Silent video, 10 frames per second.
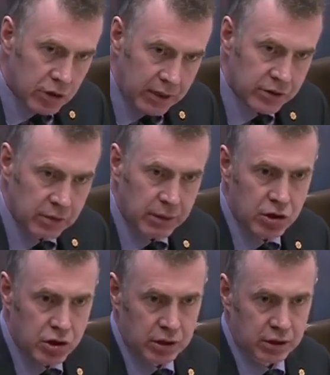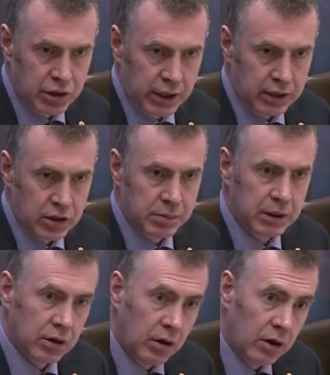transformational
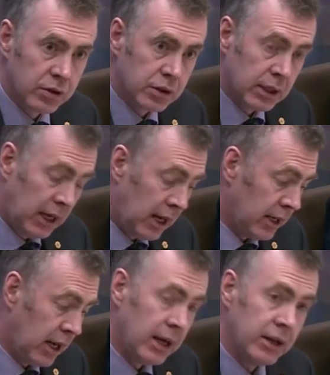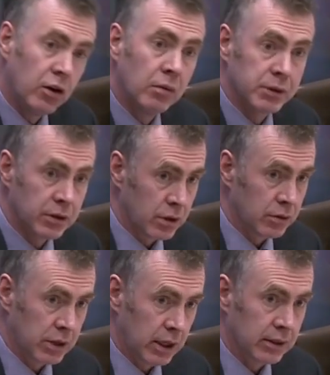change, because it had high hopes,
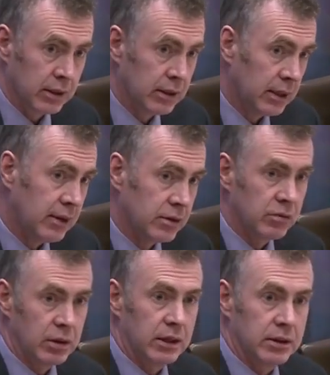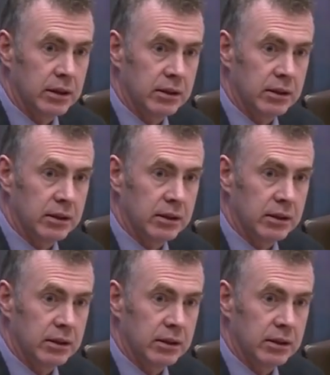as you said, and it hasn't really